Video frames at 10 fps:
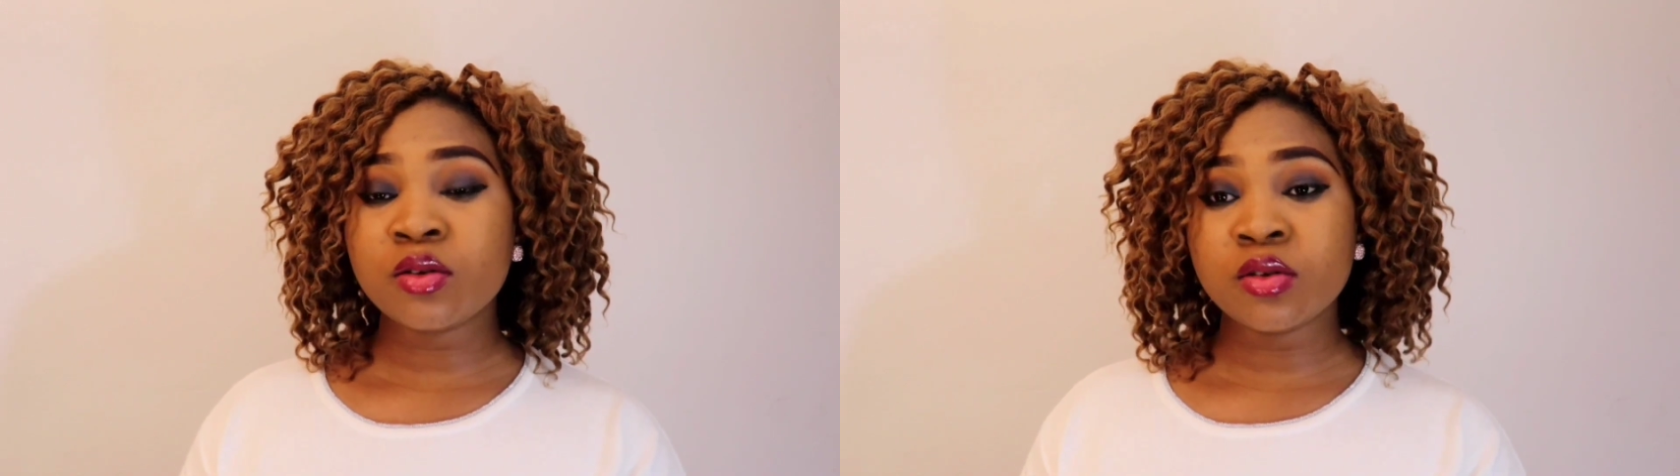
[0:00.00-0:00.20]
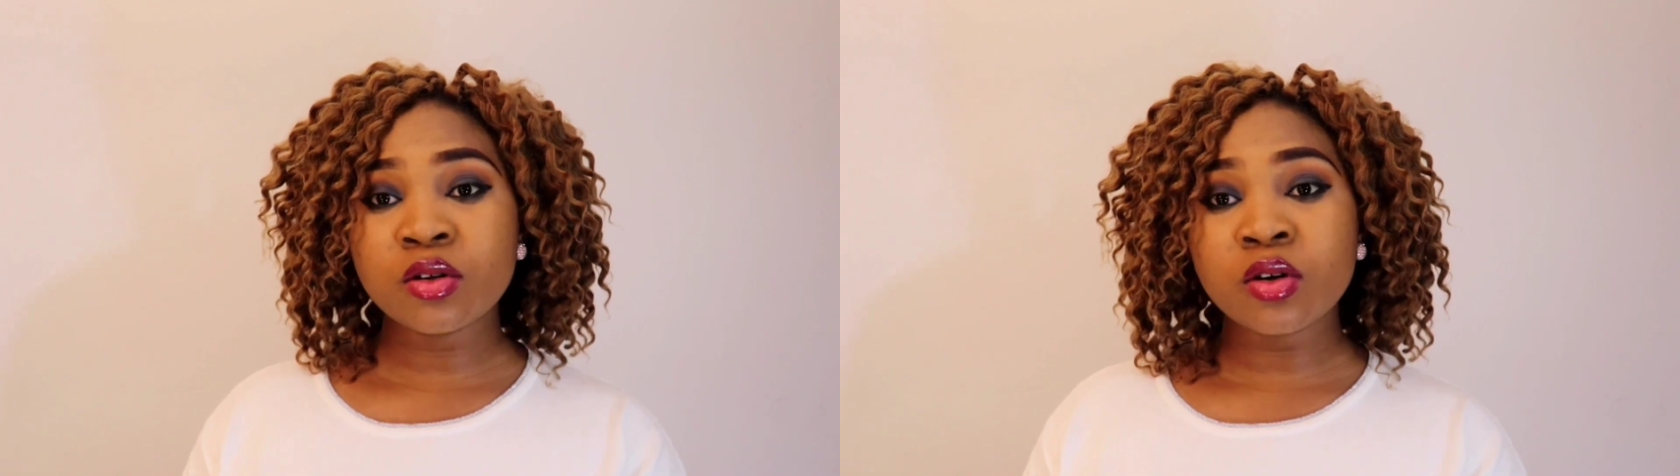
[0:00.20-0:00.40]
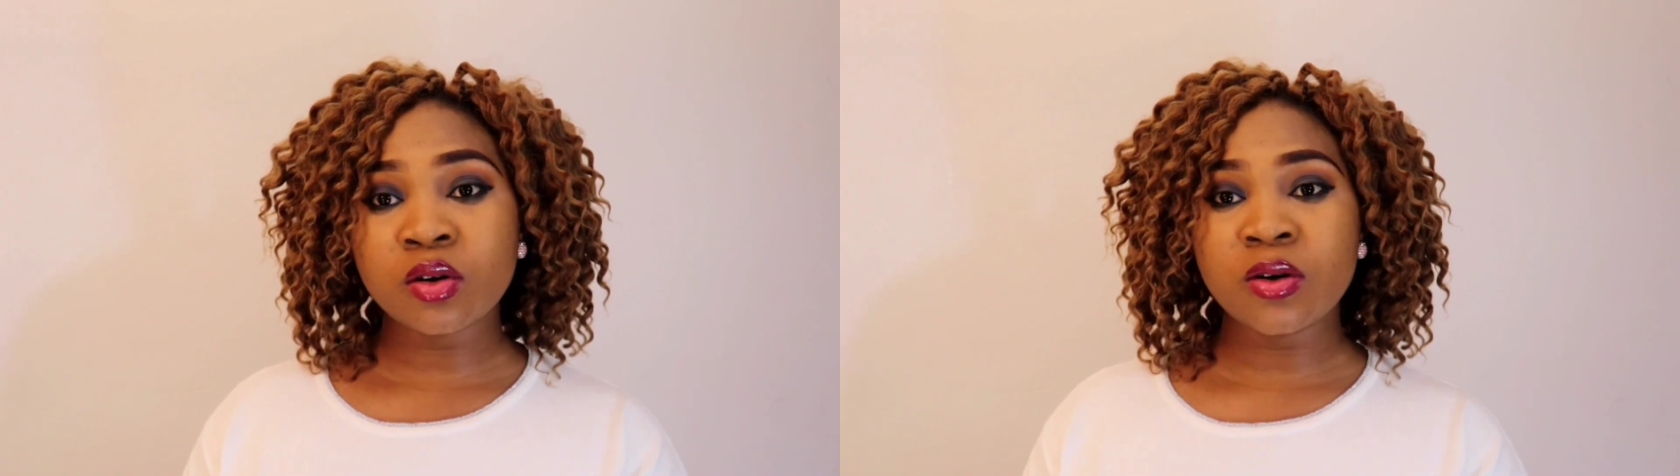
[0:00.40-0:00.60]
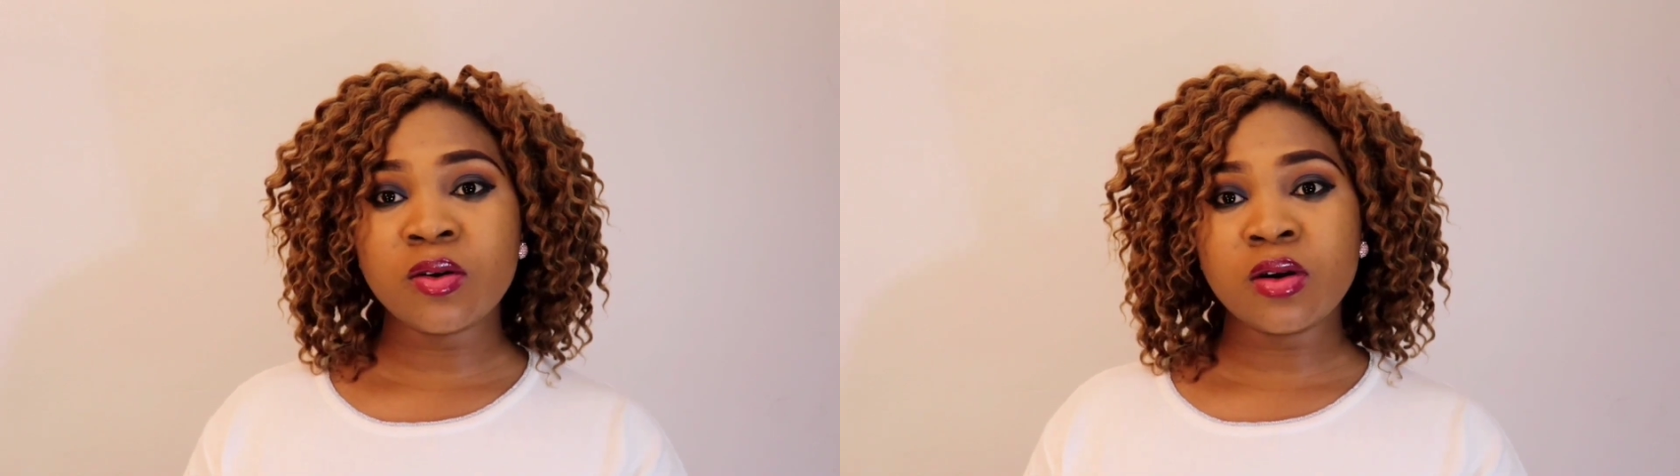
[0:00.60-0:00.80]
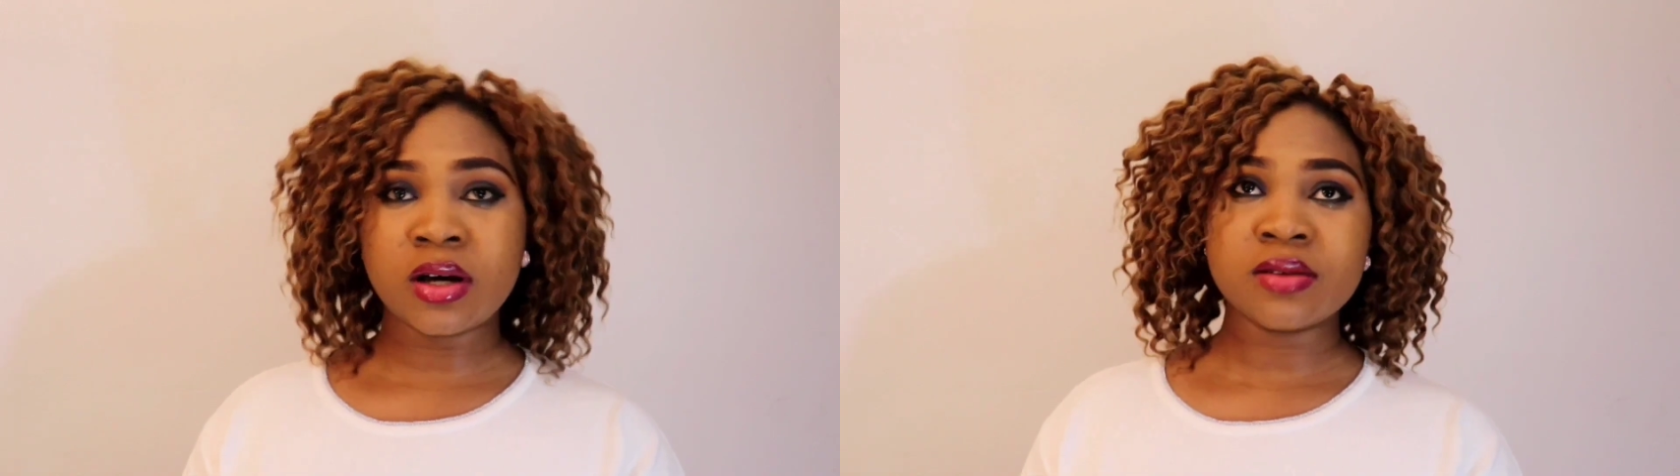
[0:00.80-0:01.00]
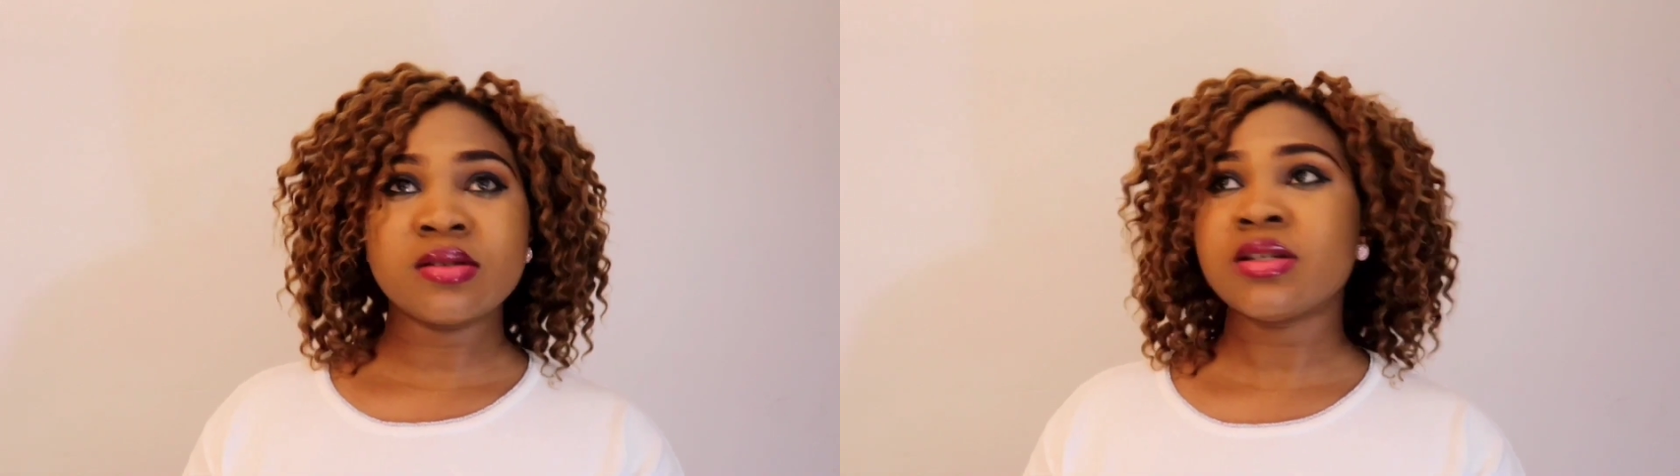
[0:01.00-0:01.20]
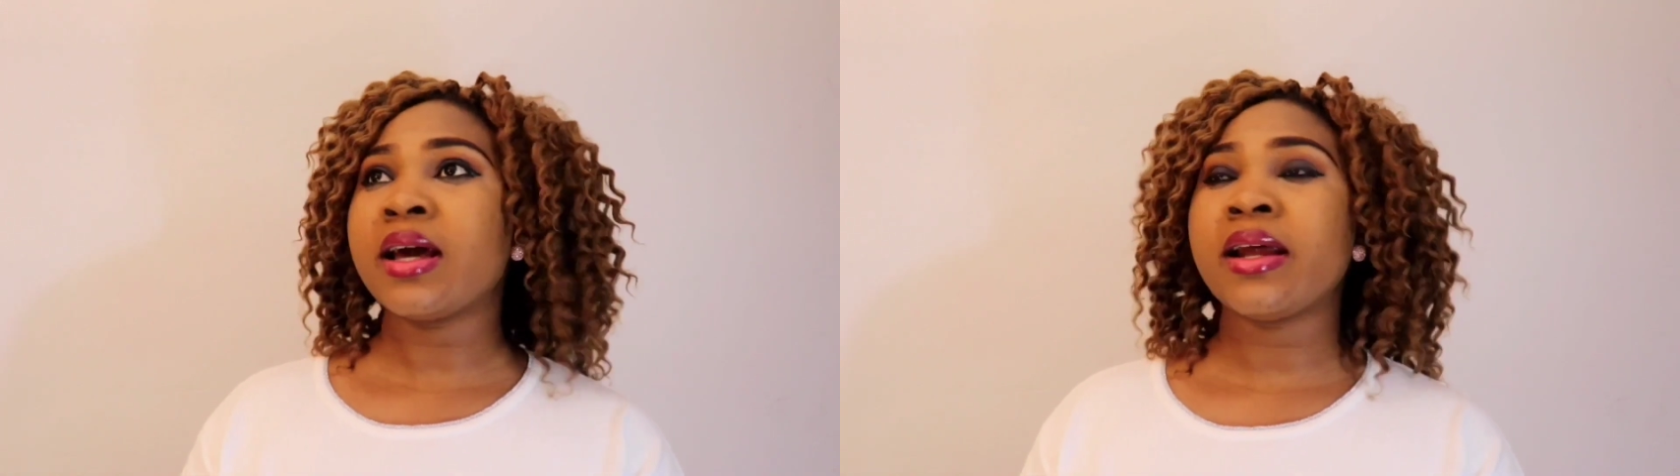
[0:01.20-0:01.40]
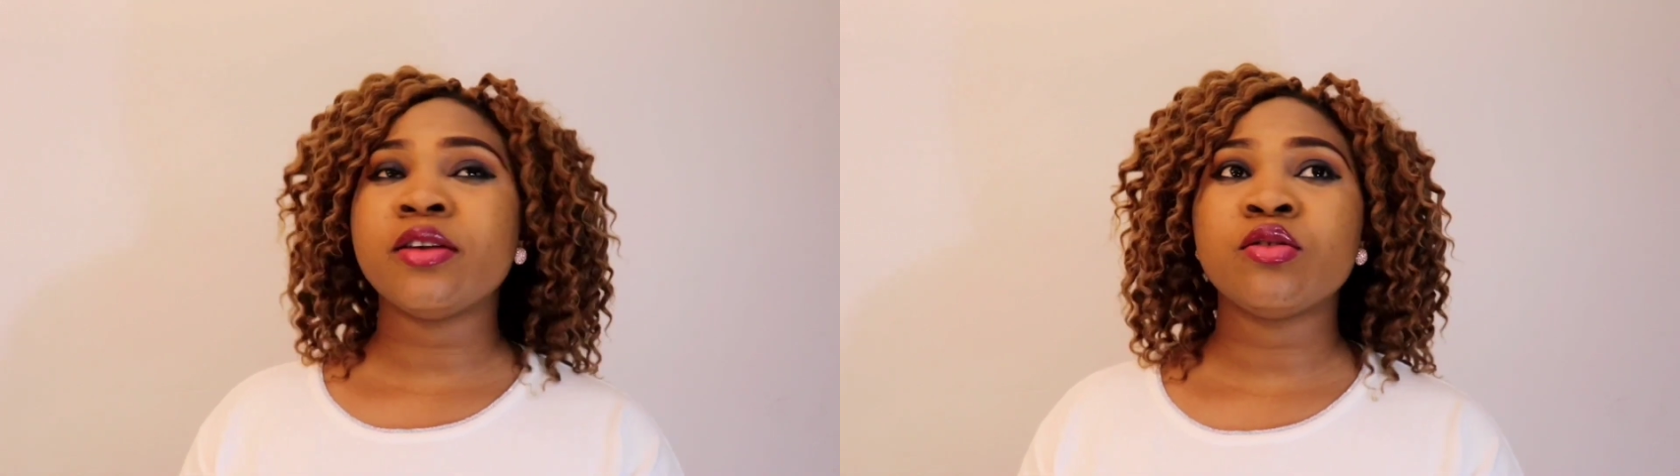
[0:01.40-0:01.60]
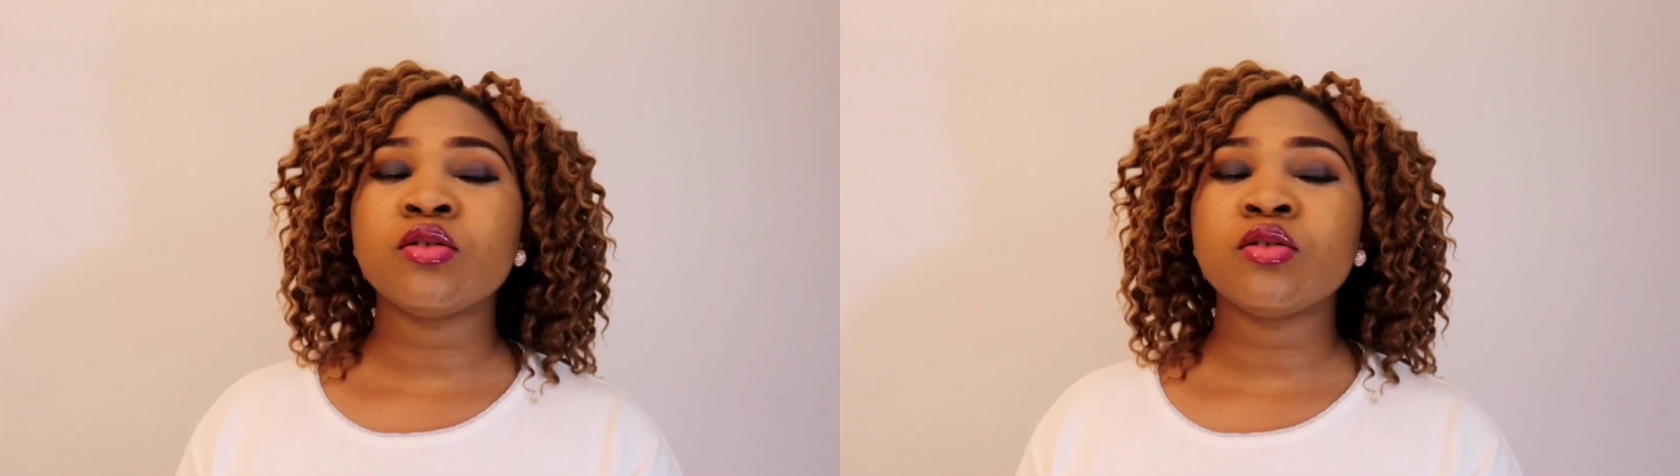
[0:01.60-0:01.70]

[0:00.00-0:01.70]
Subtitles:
you could Google CNN,